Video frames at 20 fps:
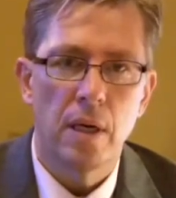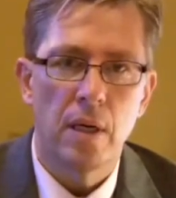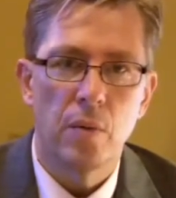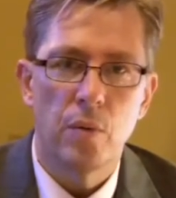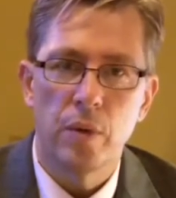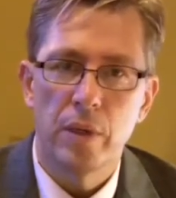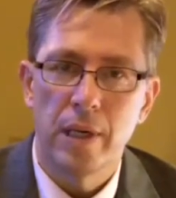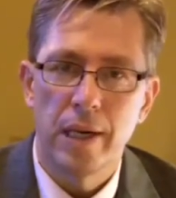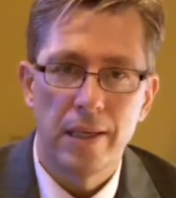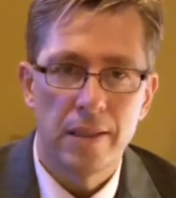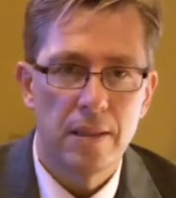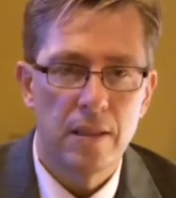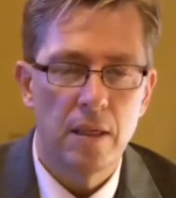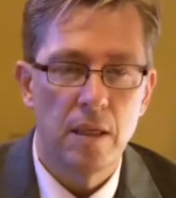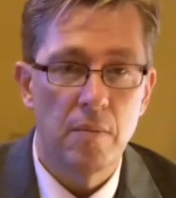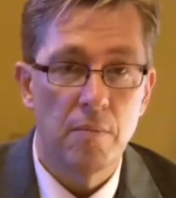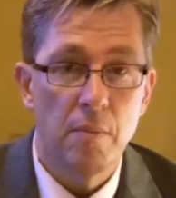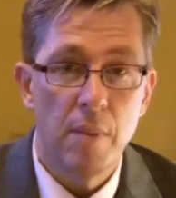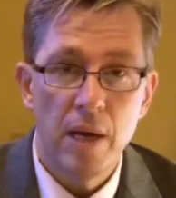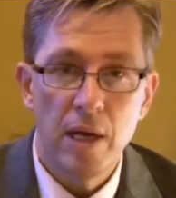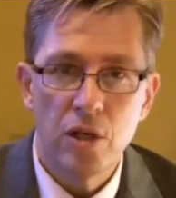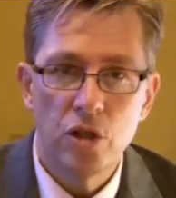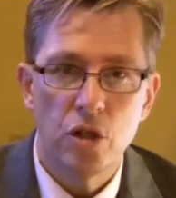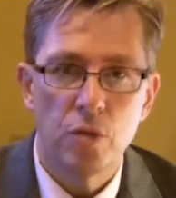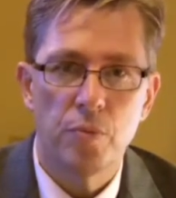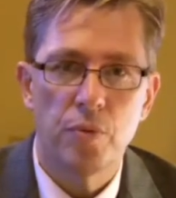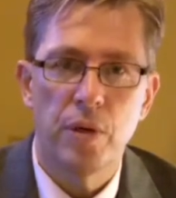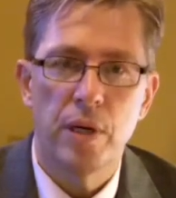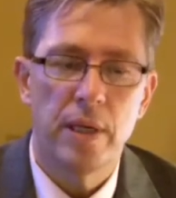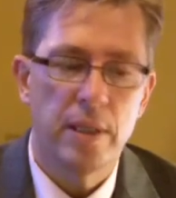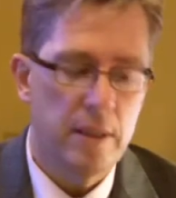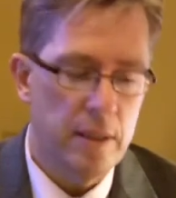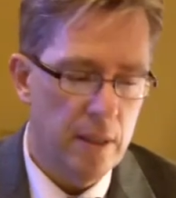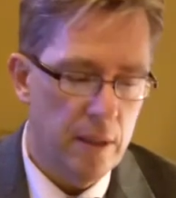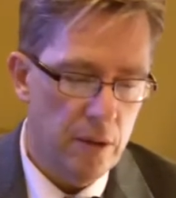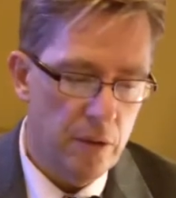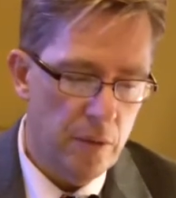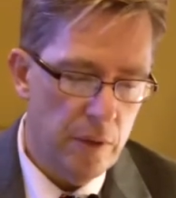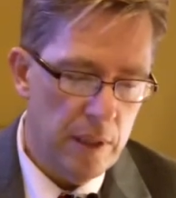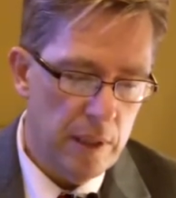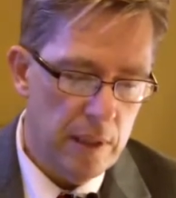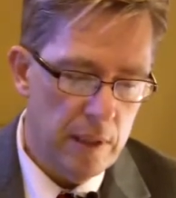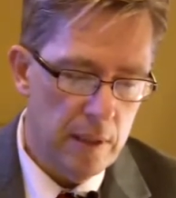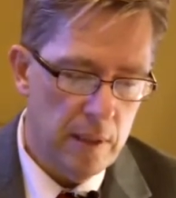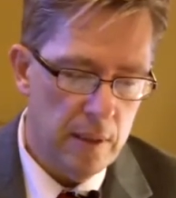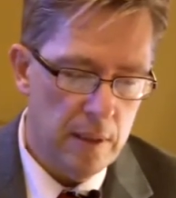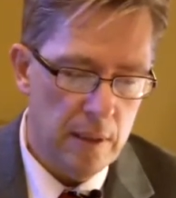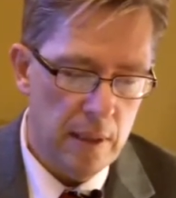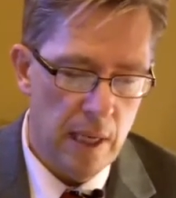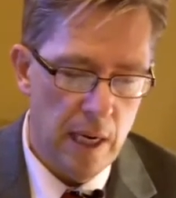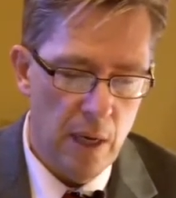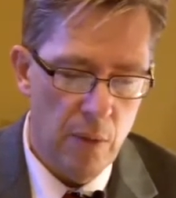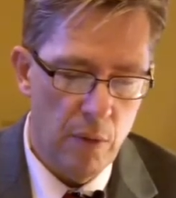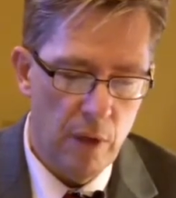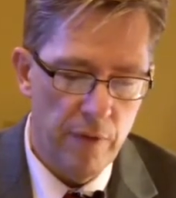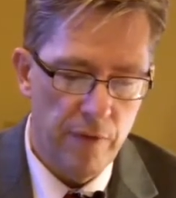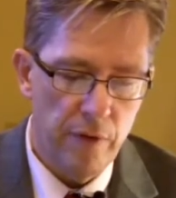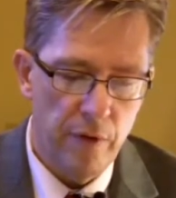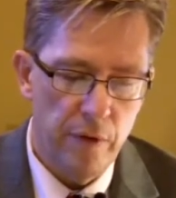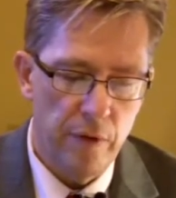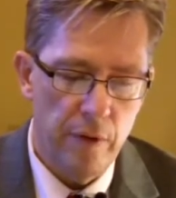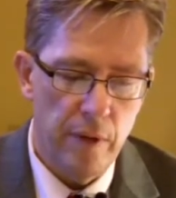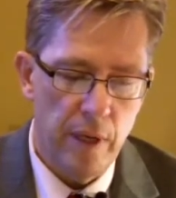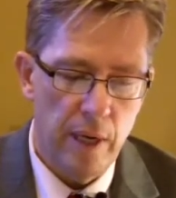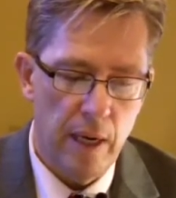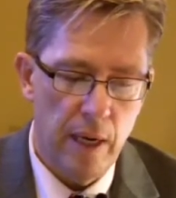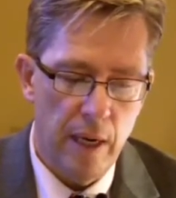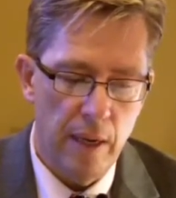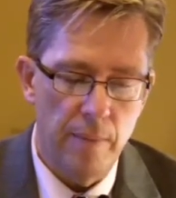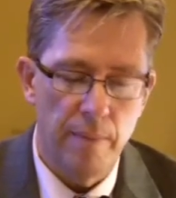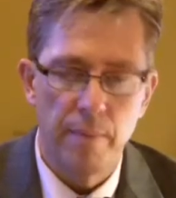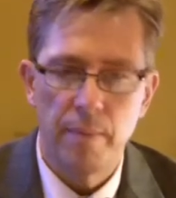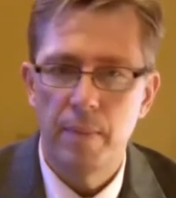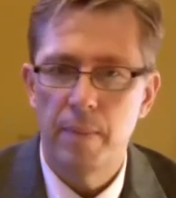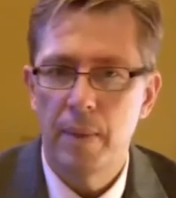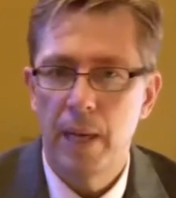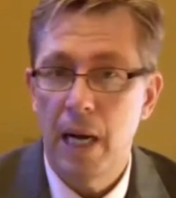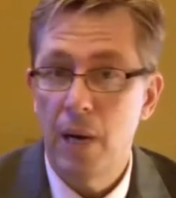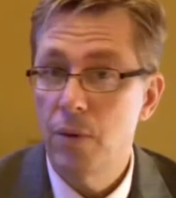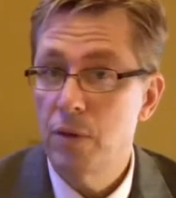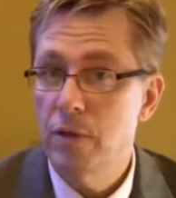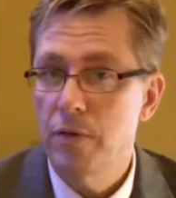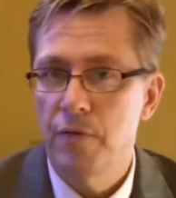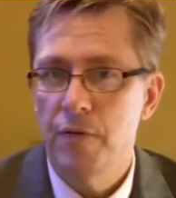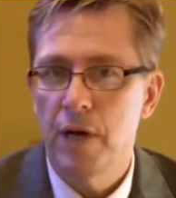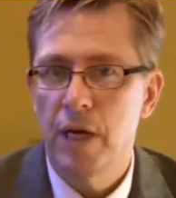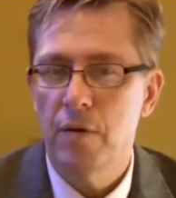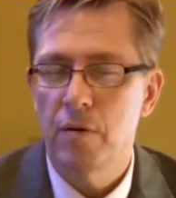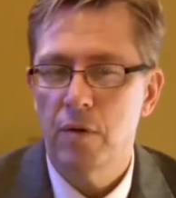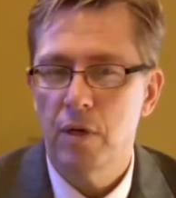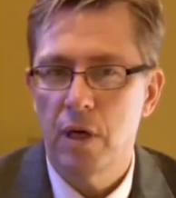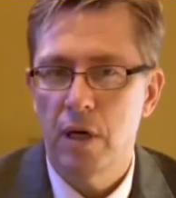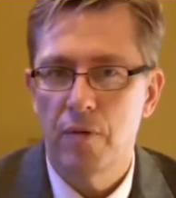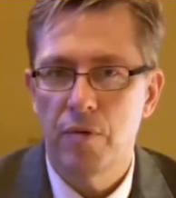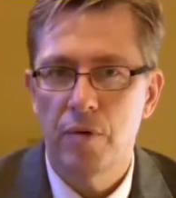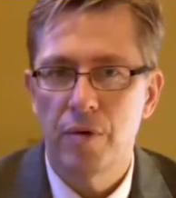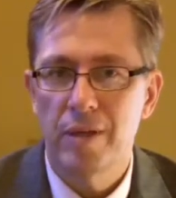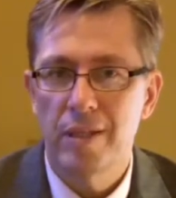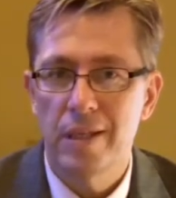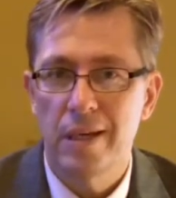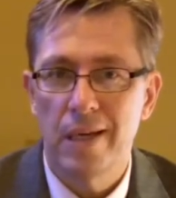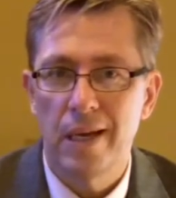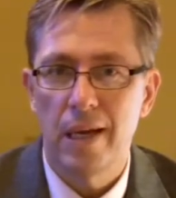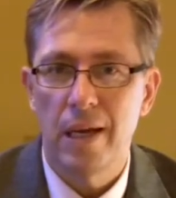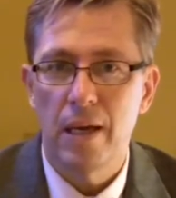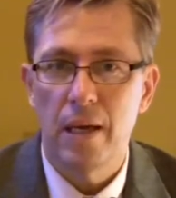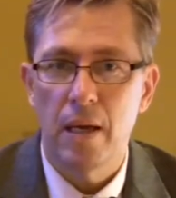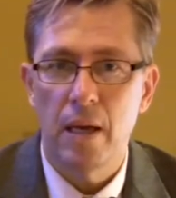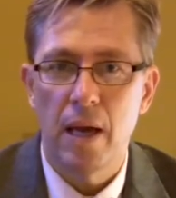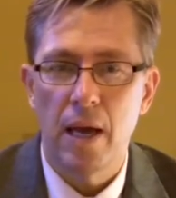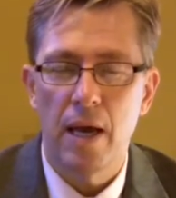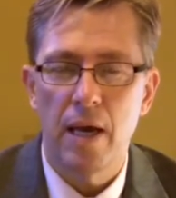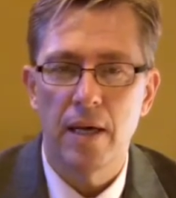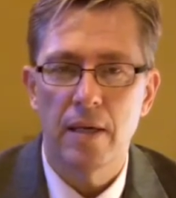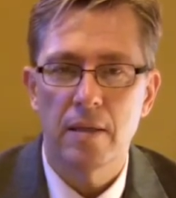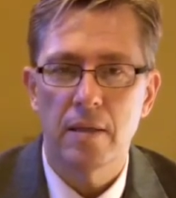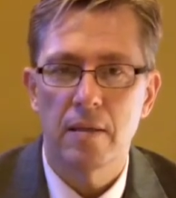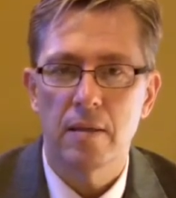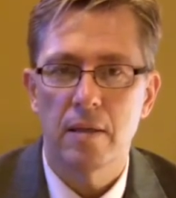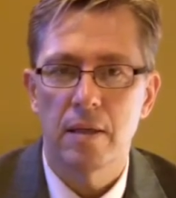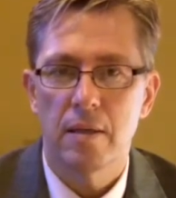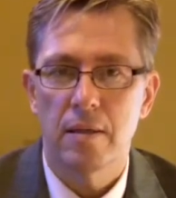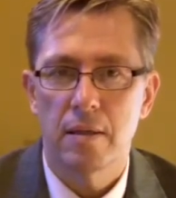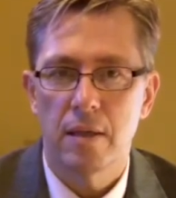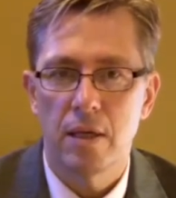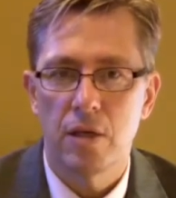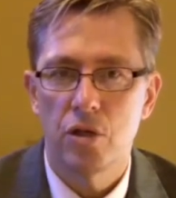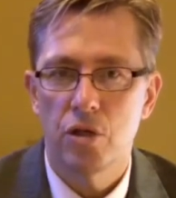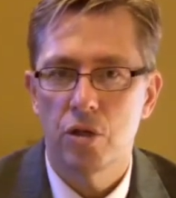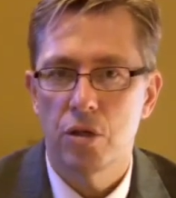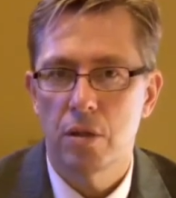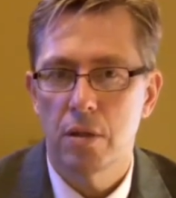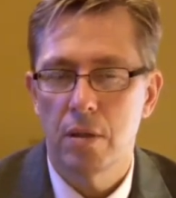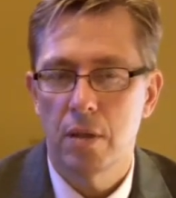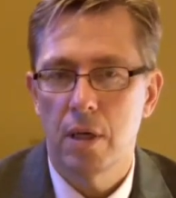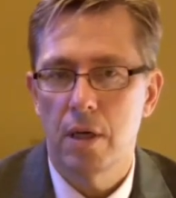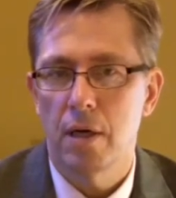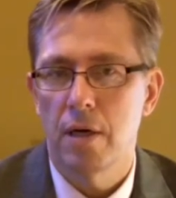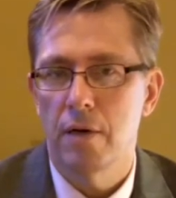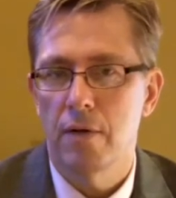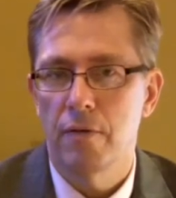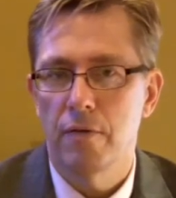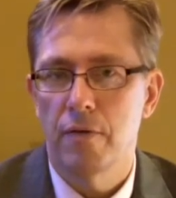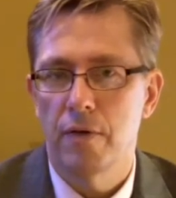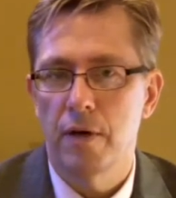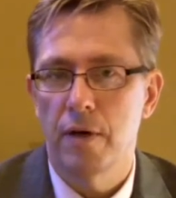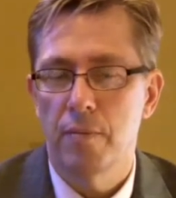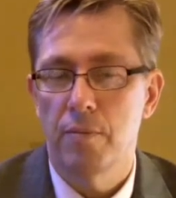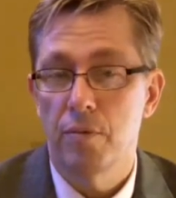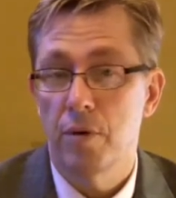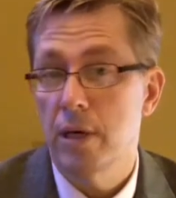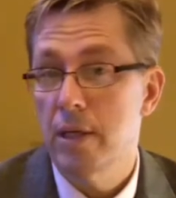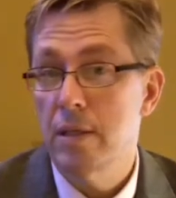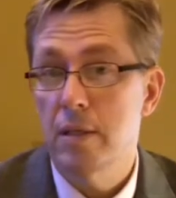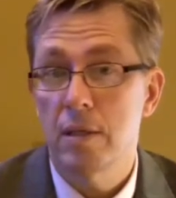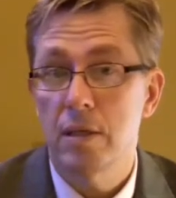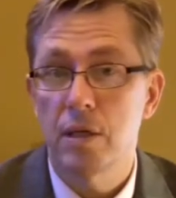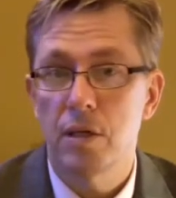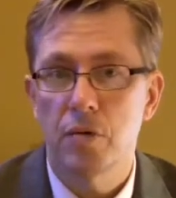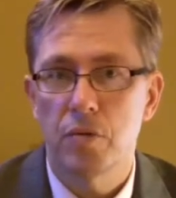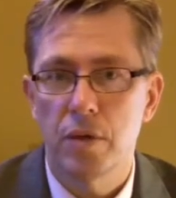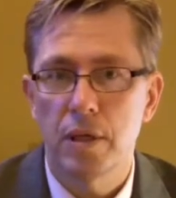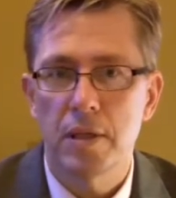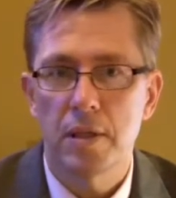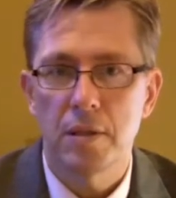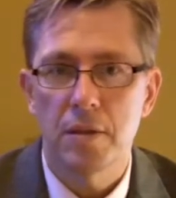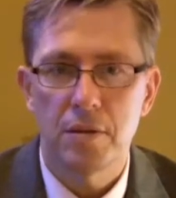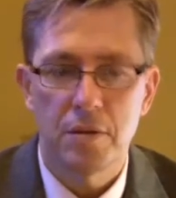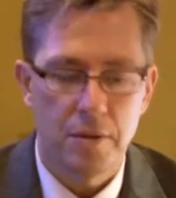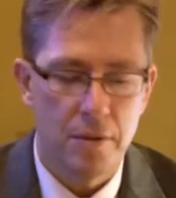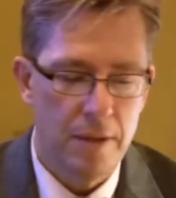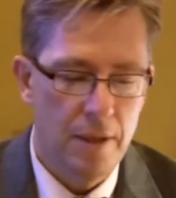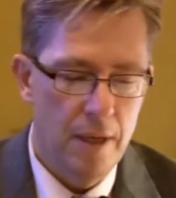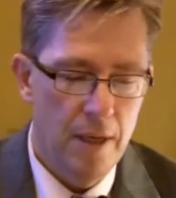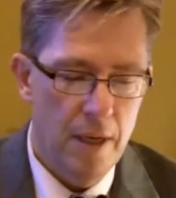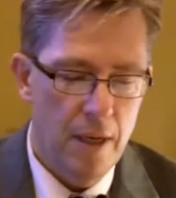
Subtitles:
We're not seeing major price increases. However, I would define recovery today as a cessation of price decreases.